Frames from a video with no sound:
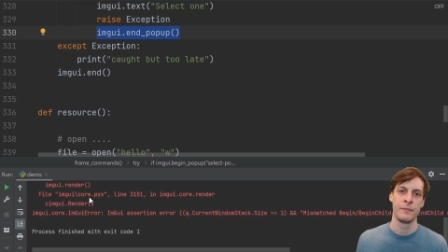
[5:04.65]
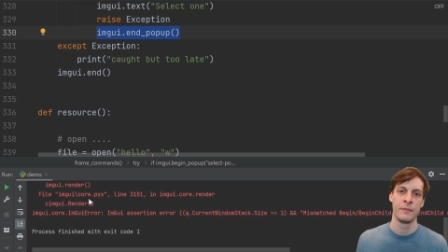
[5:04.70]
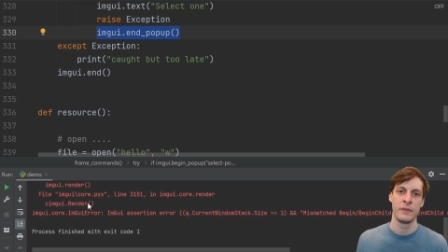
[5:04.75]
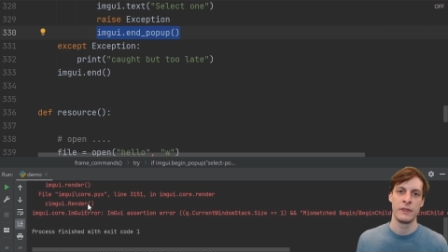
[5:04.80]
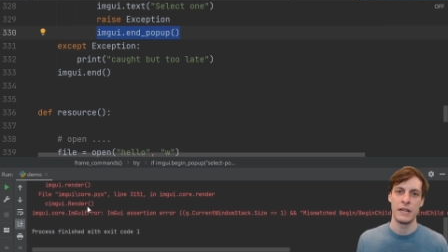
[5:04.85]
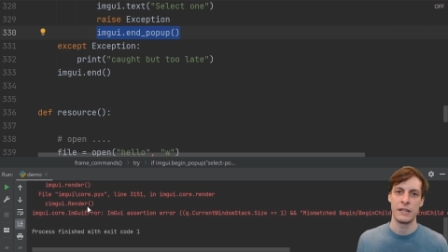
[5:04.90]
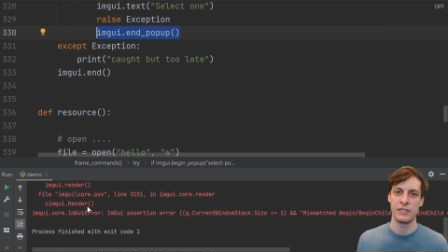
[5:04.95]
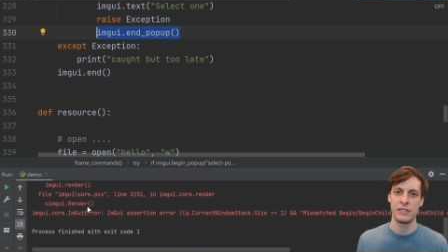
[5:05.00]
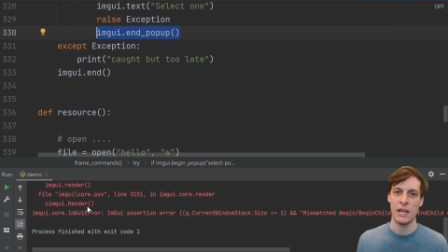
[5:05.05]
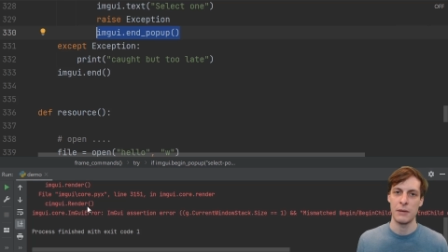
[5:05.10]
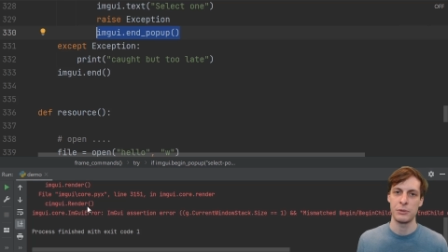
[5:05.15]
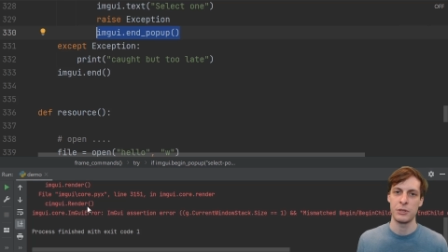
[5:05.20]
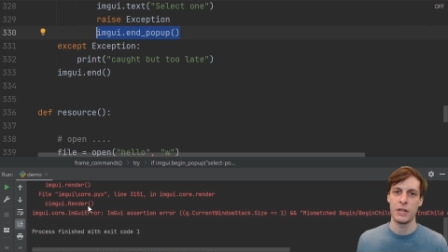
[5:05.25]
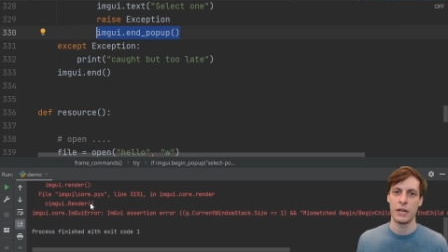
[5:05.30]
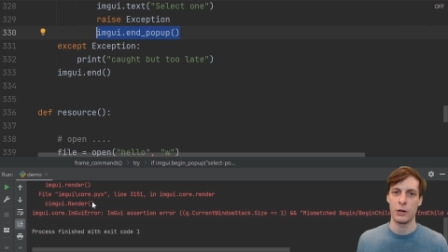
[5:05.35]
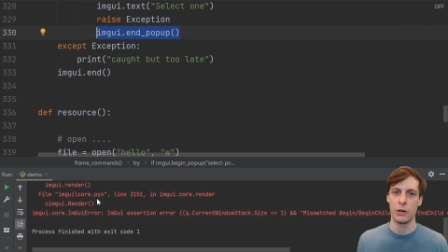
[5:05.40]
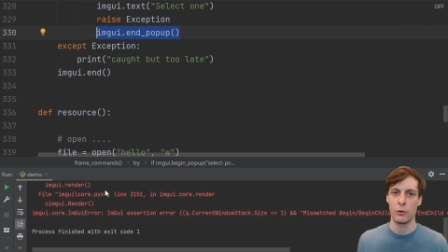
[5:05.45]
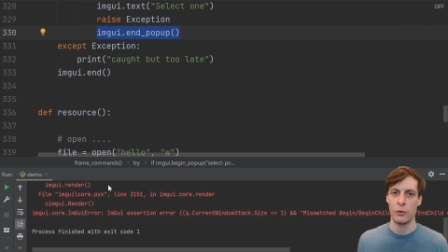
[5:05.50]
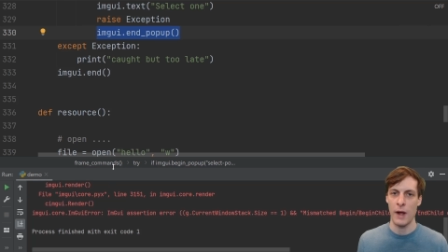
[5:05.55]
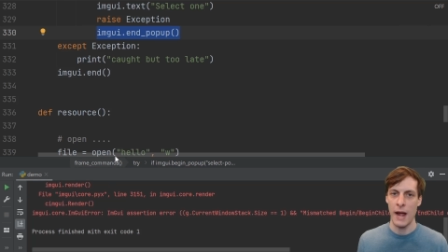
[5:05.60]
The exception
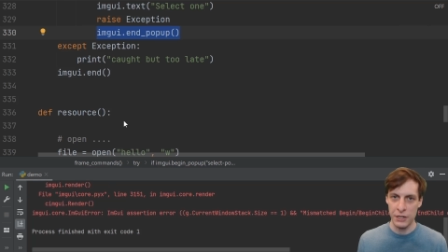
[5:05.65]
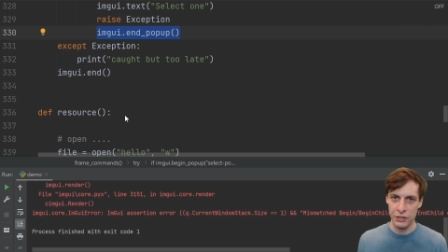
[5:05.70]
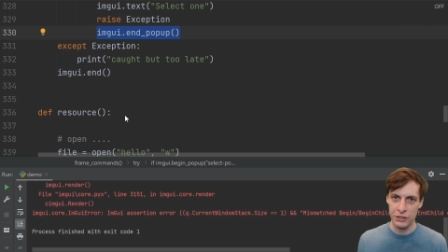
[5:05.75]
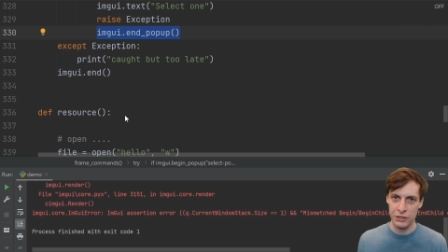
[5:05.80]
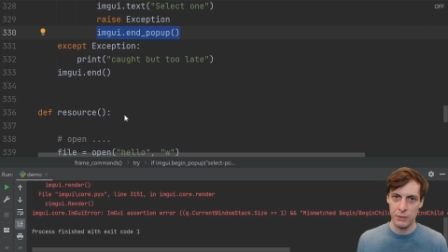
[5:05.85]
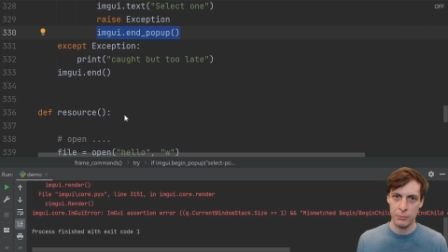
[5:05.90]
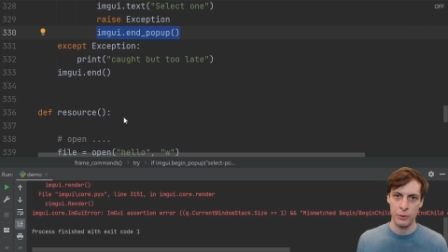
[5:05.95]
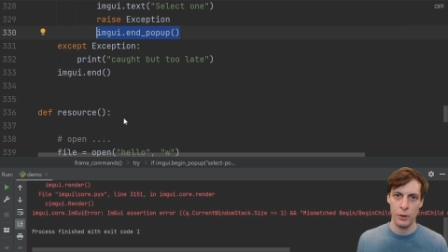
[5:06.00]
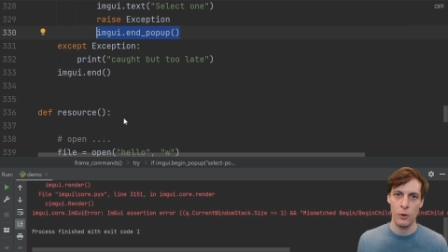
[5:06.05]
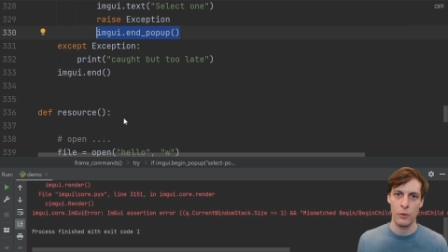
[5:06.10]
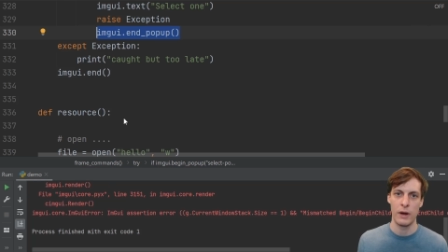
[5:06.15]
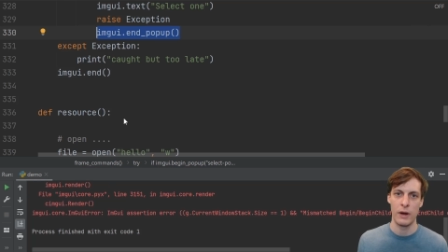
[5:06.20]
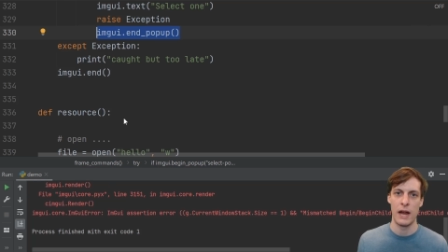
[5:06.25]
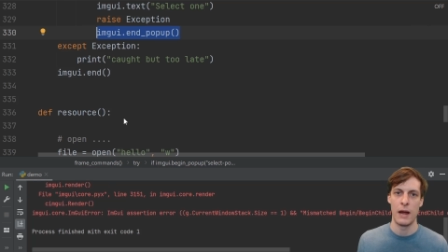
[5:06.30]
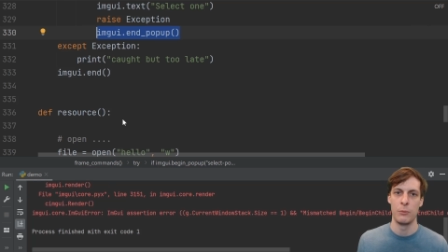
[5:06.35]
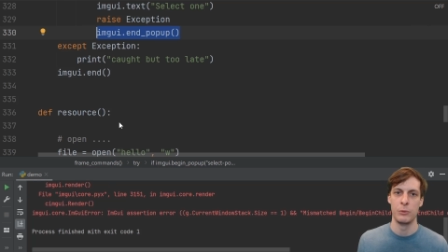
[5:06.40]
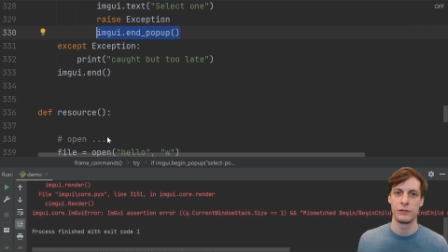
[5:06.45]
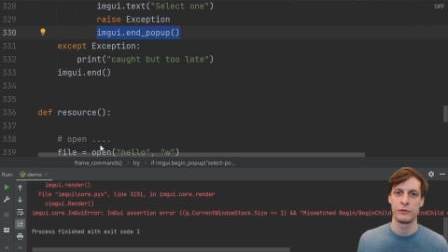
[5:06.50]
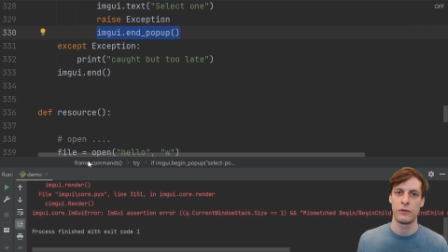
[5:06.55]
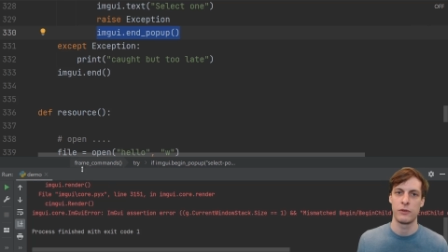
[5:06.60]
that crashed the program
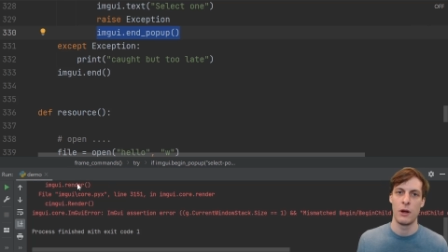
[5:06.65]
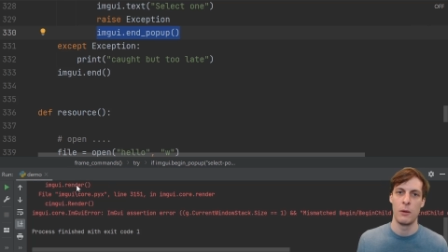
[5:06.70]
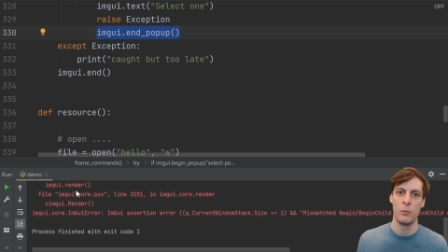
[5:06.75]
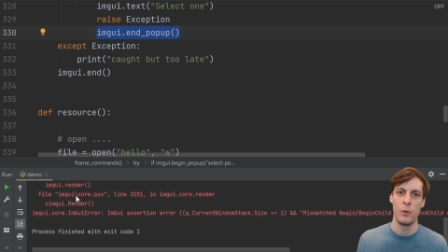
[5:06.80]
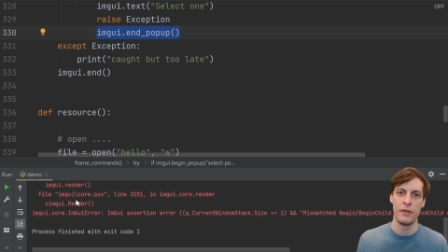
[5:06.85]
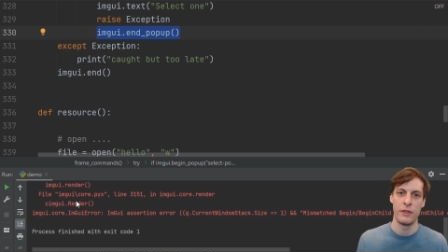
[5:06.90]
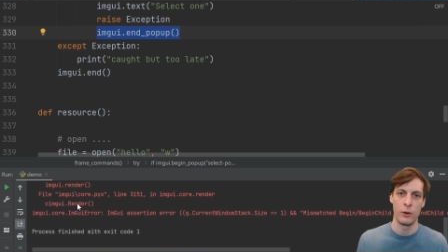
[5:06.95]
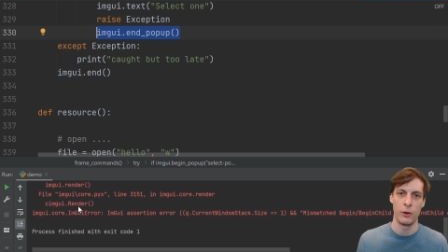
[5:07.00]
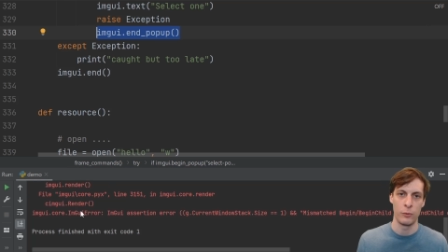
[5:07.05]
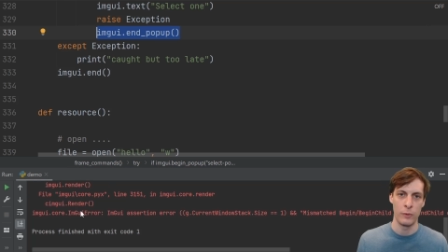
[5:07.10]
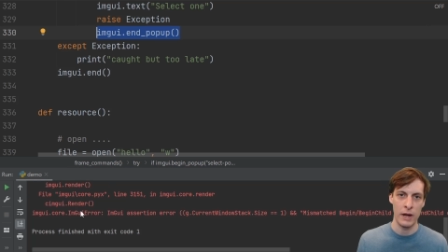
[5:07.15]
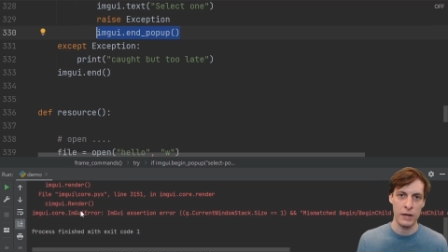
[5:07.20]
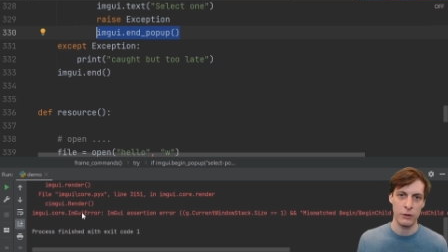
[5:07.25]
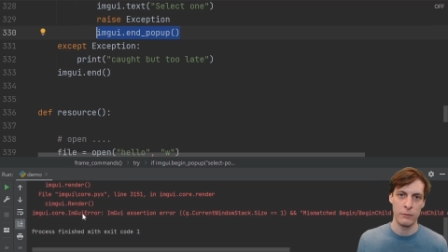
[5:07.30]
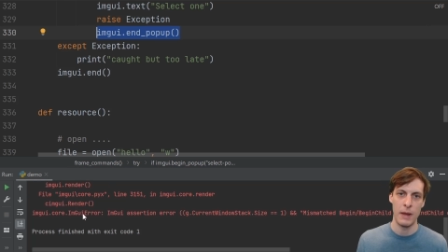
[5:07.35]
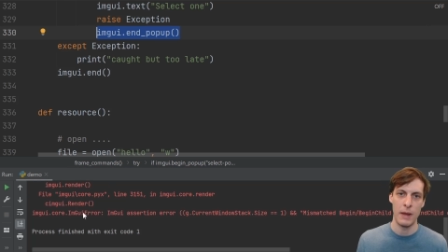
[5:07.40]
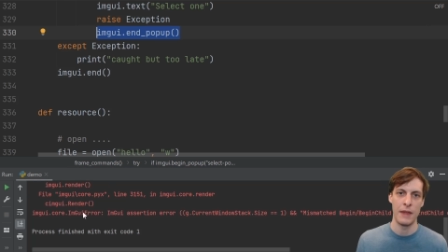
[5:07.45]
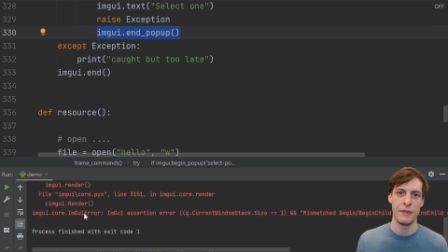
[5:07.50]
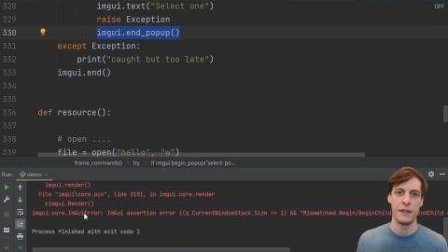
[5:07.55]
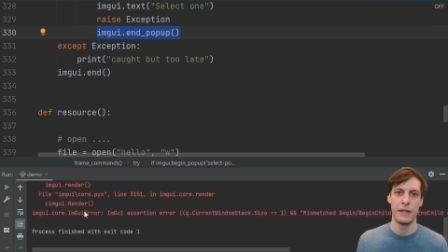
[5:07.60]
was from when the render
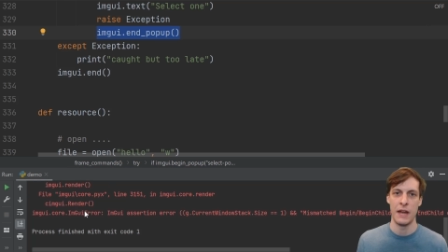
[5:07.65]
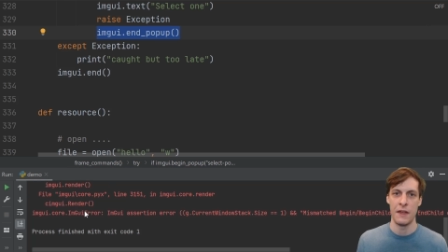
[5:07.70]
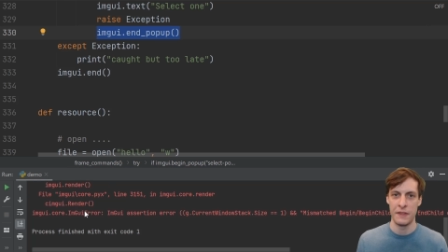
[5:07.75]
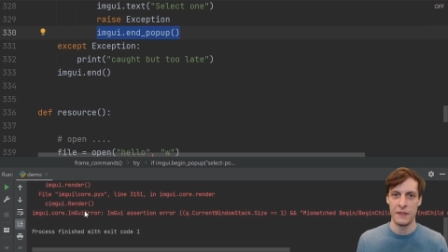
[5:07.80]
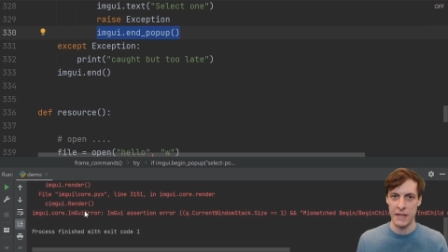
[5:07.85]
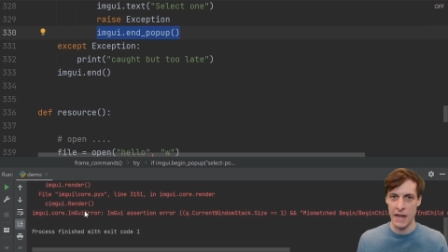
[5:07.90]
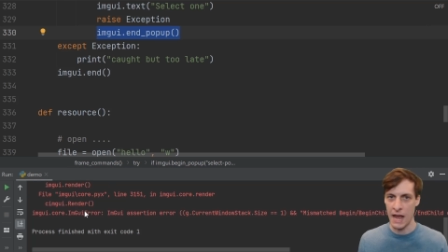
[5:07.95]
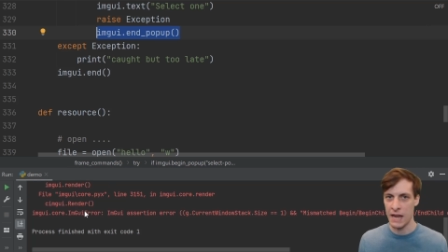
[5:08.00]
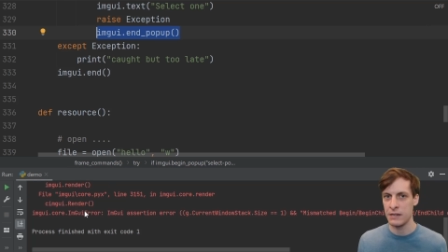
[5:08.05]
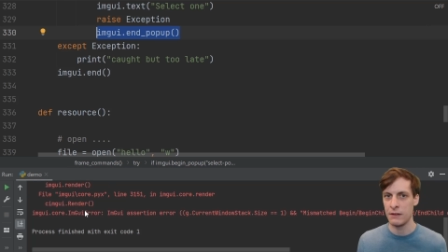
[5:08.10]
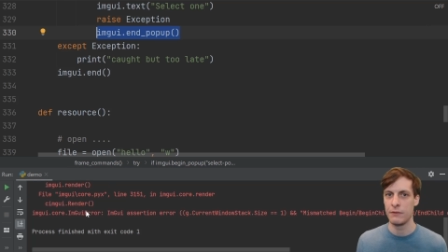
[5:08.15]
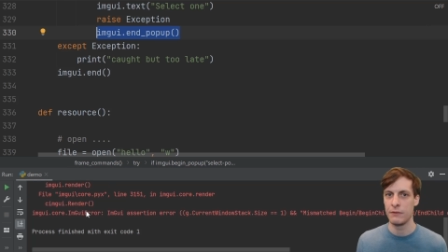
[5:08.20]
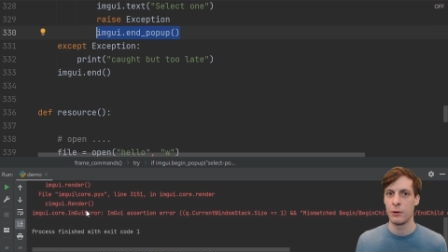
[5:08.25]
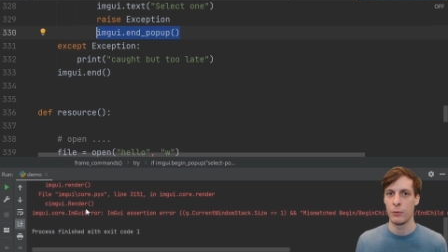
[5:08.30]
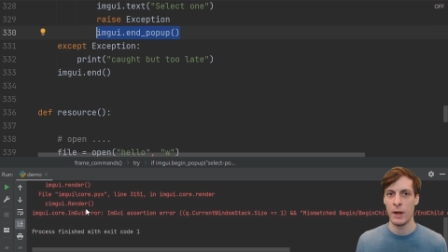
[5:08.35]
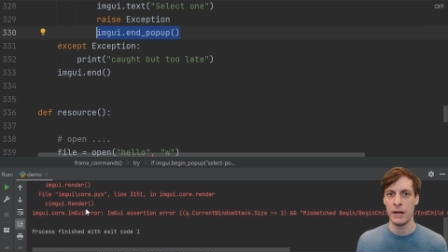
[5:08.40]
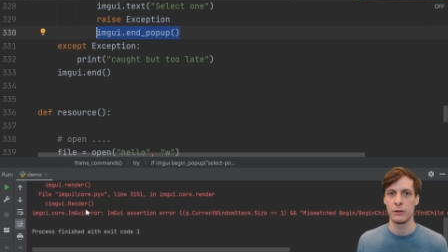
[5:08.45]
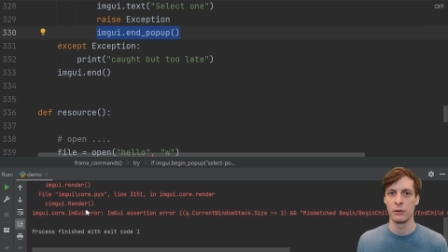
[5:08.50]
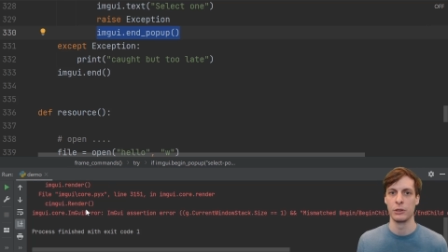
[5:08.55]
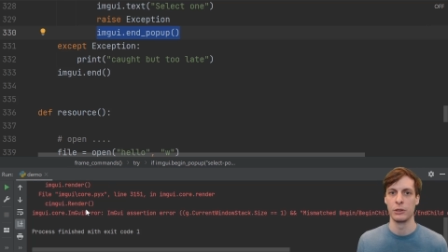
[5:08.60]
method at the end of the
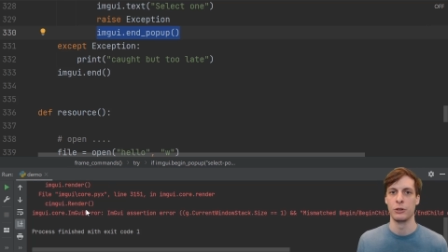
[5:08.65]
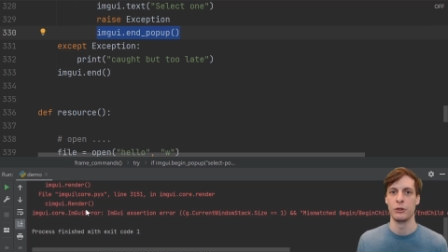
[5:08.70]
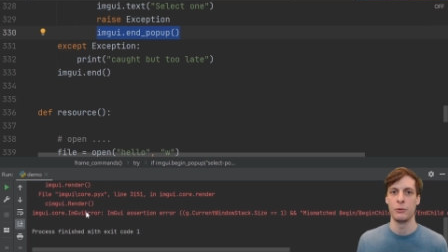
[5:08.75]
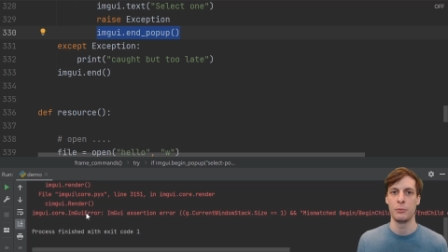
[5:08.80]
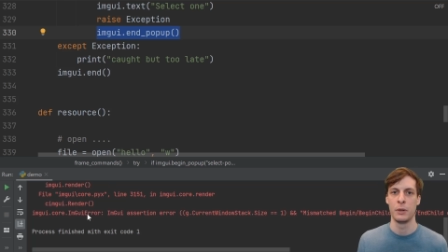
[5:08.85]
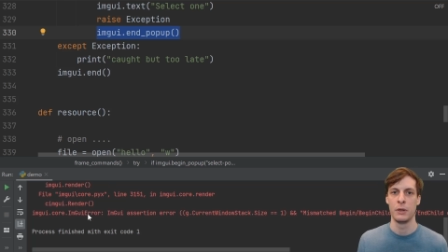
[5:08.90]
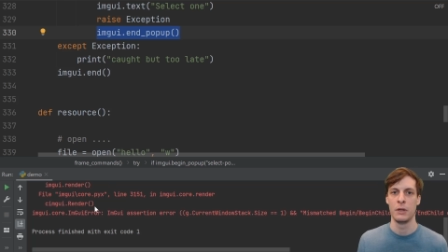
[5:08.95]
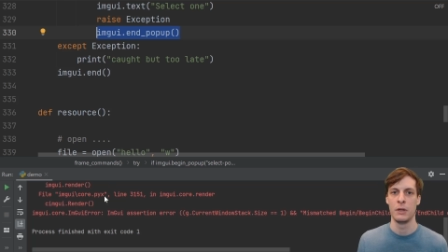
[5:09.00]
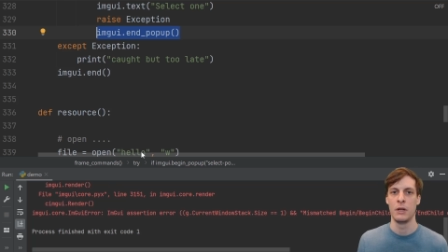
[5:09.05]
render loop